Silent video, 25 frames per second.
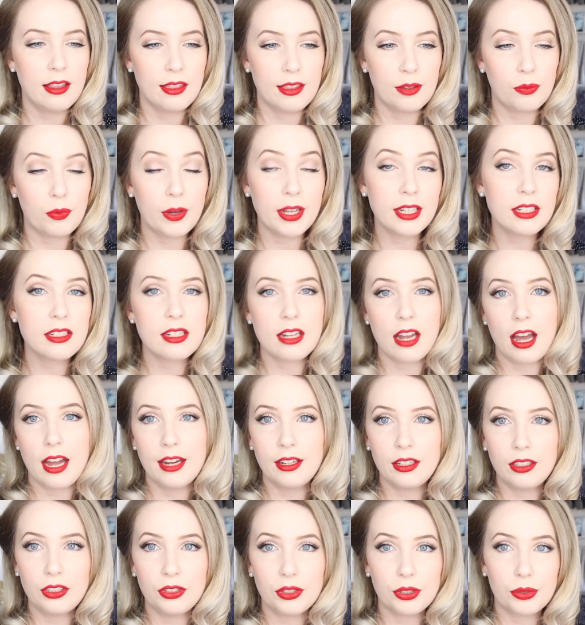The winged
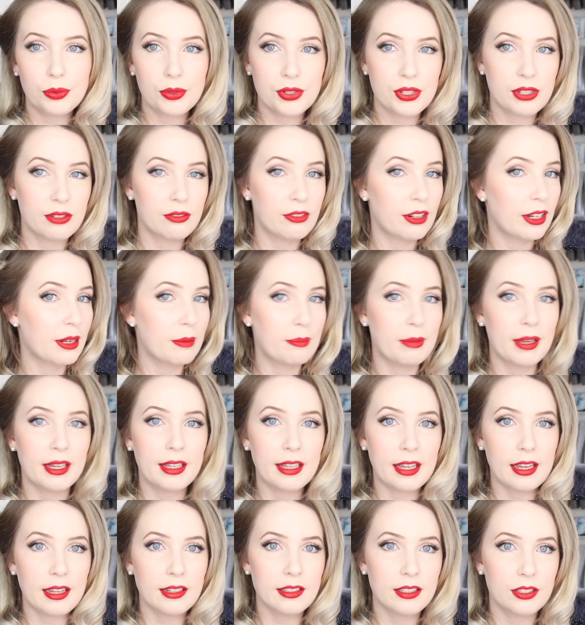liner look wasn't really
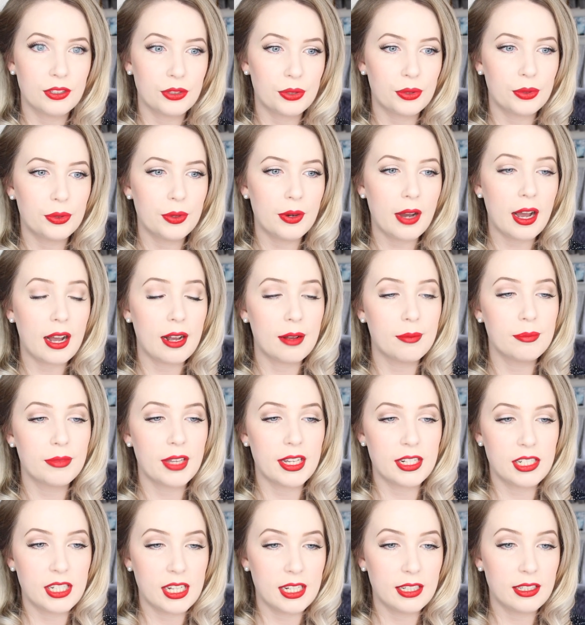big yet at all. Um,
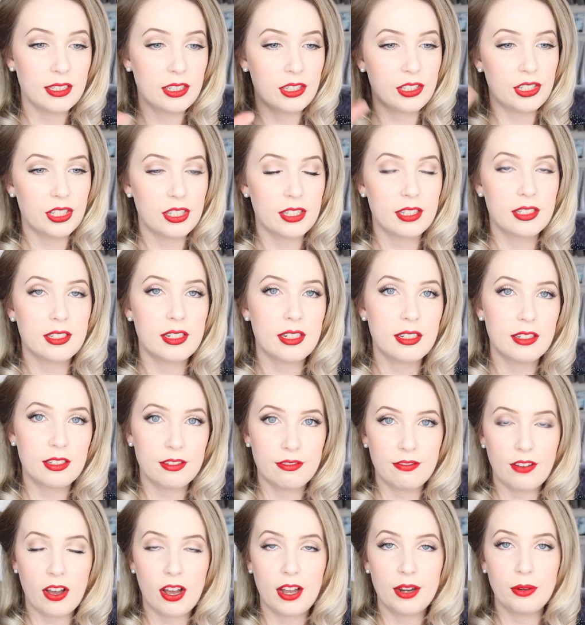they tended to just
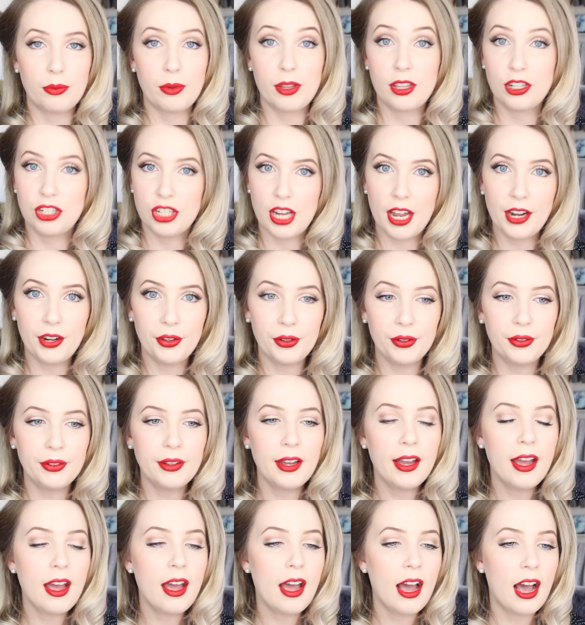define with shadow,
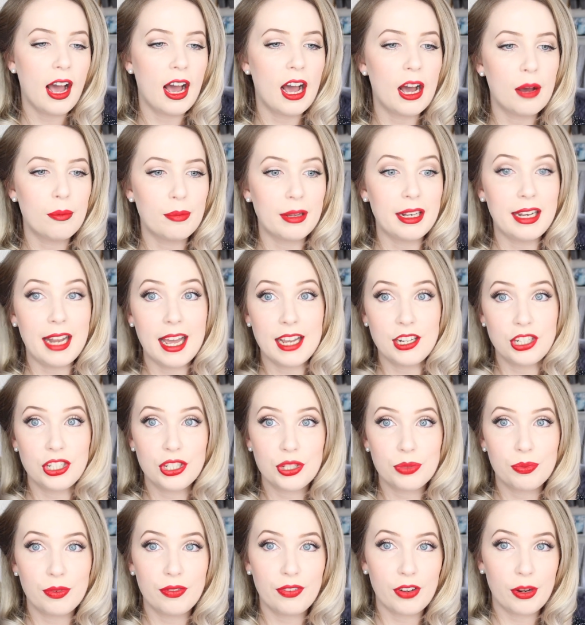um, but
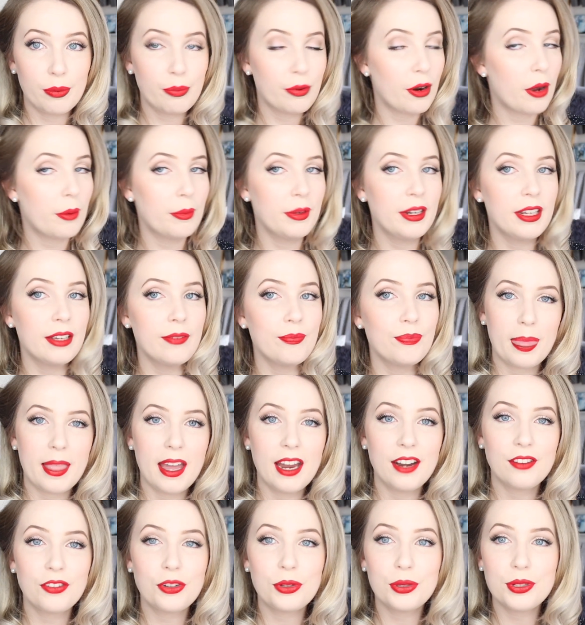lashes were very prominent.
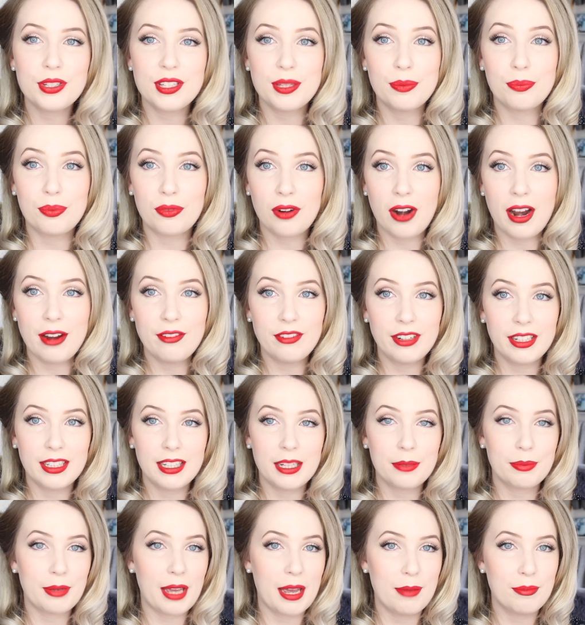And of course the bright red
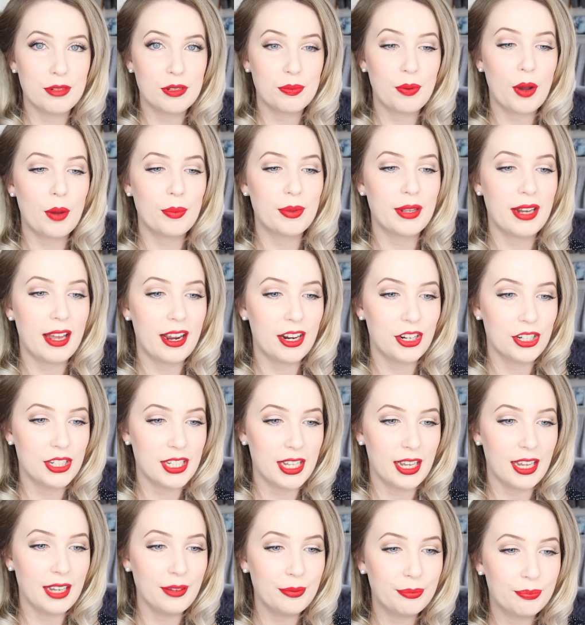lip came into
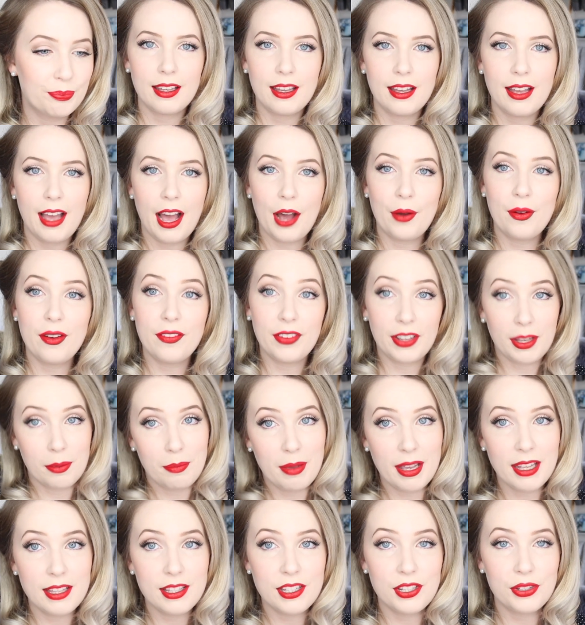popularity. However,
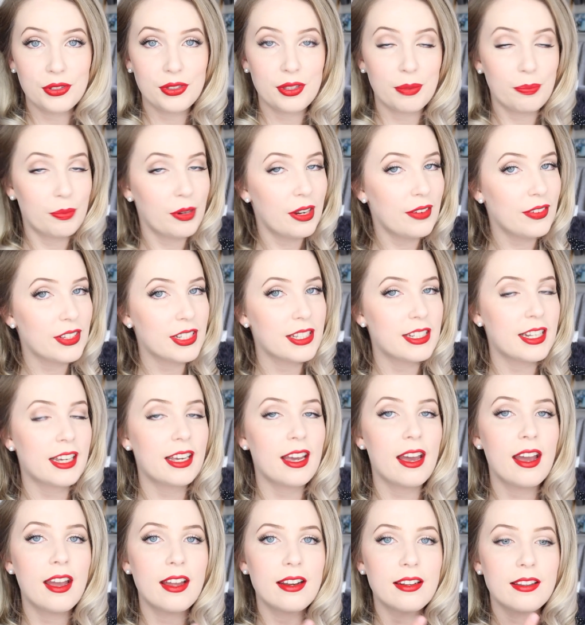compared to the previous
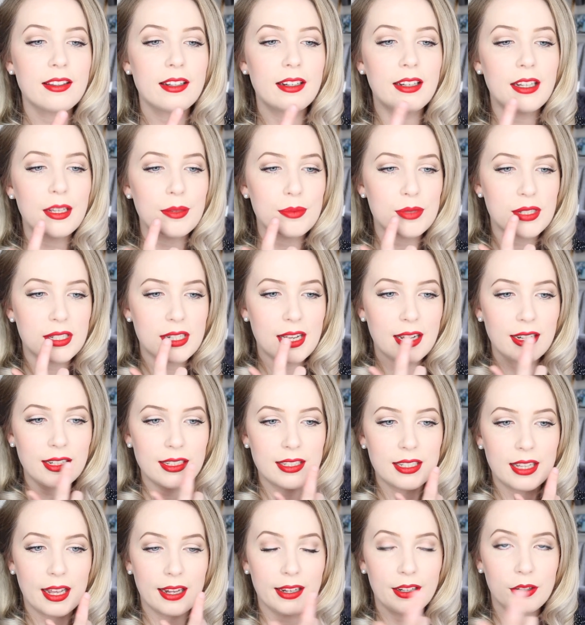decade, the lips
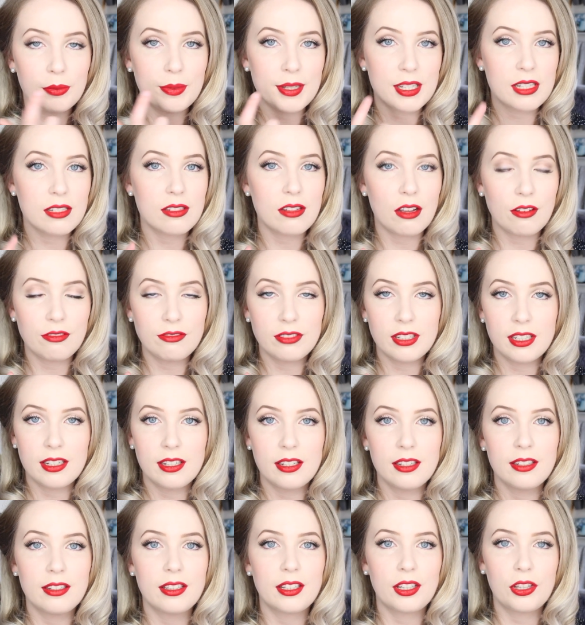started to get a little bit
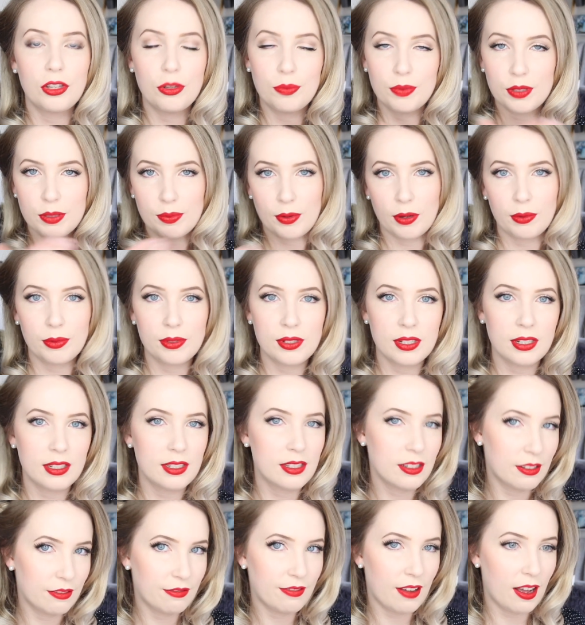softer, the cupid's bow wasn't
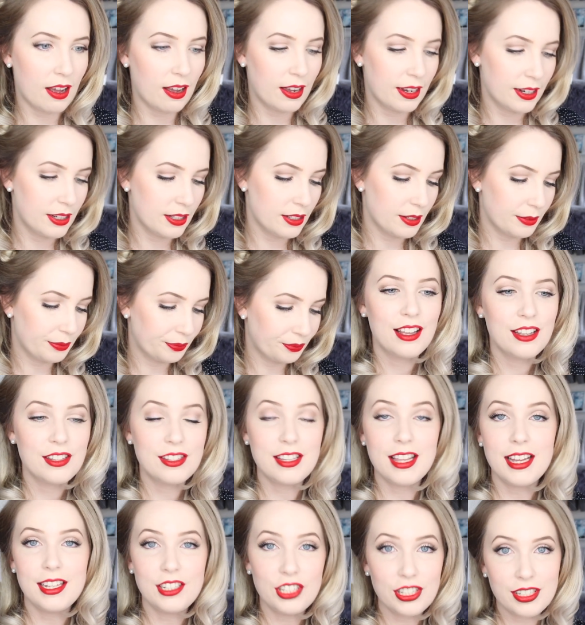as defined.
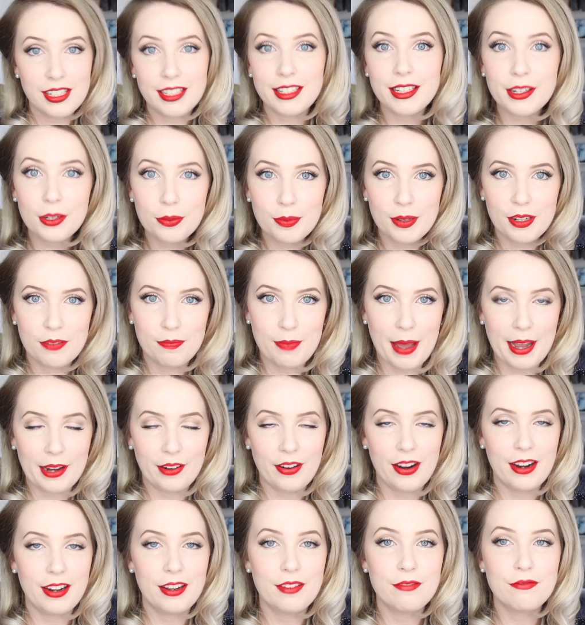So that's just a little bit of
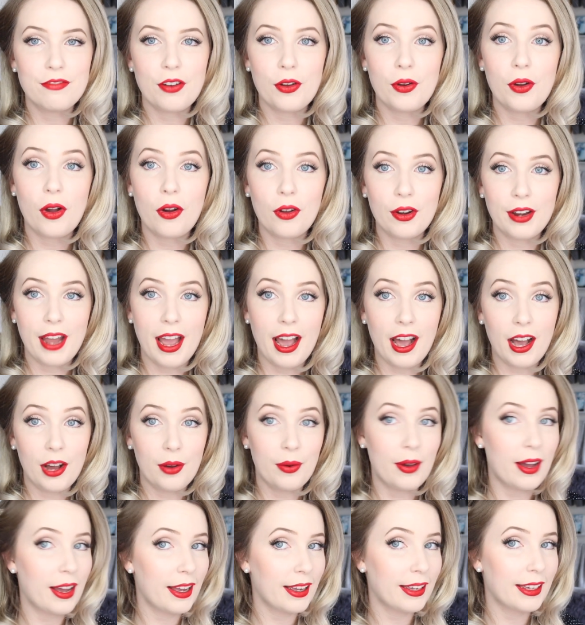background info on
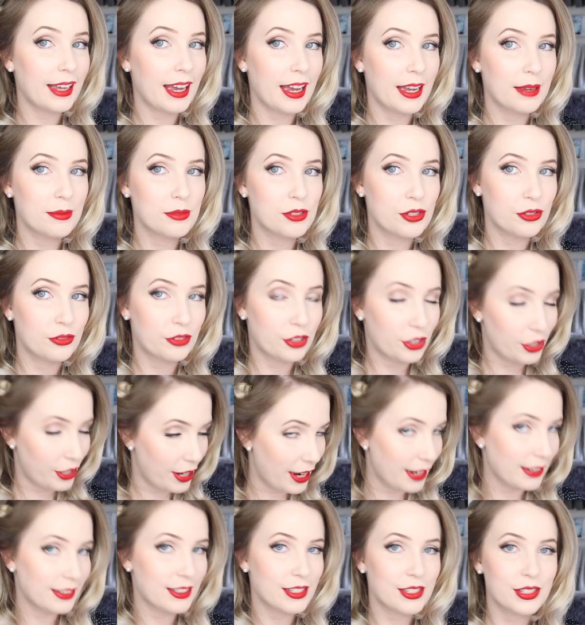how I came to
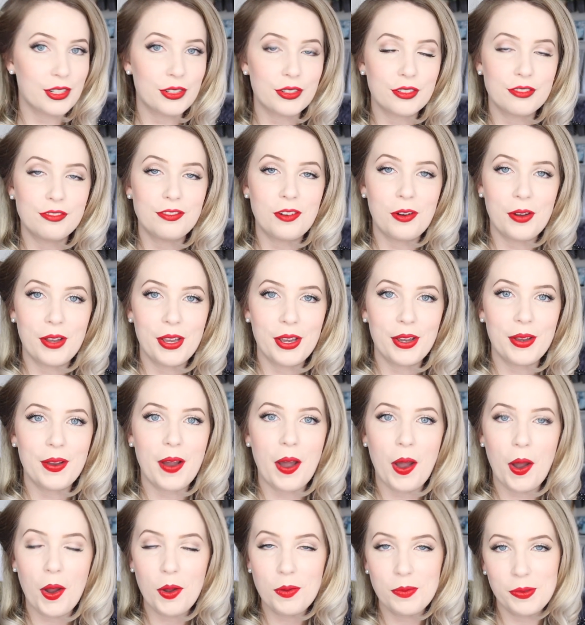create this look for you.
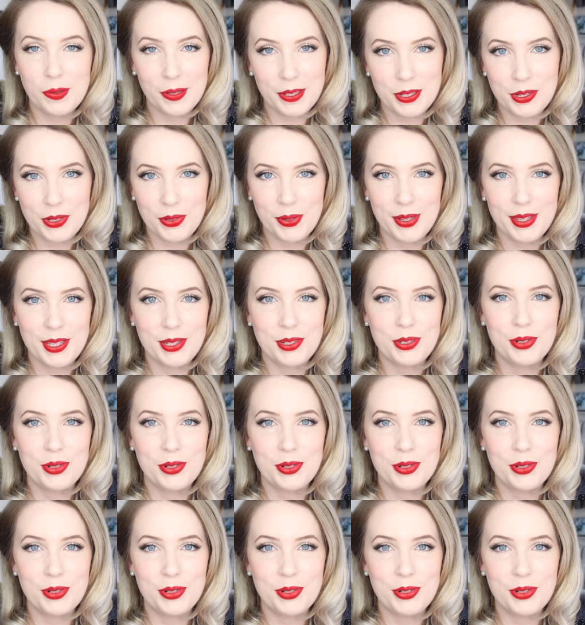I hope you enjoy the